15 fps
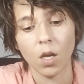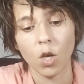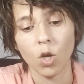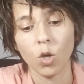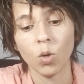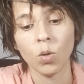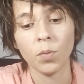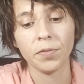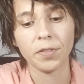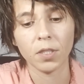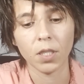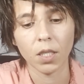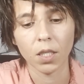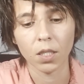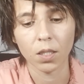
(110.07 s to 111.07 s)

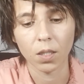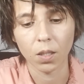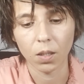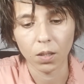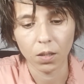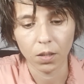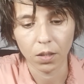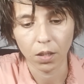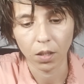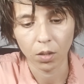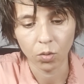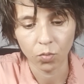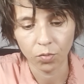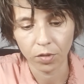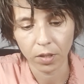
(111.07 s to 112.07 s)
Hopefully good things,
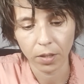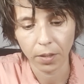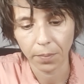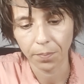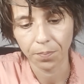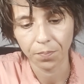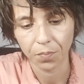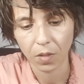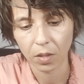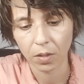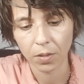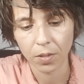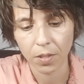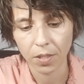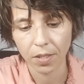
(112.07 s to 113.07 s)
hopefully.
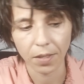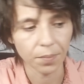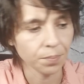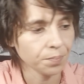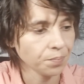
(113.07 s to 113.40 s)
Let's see.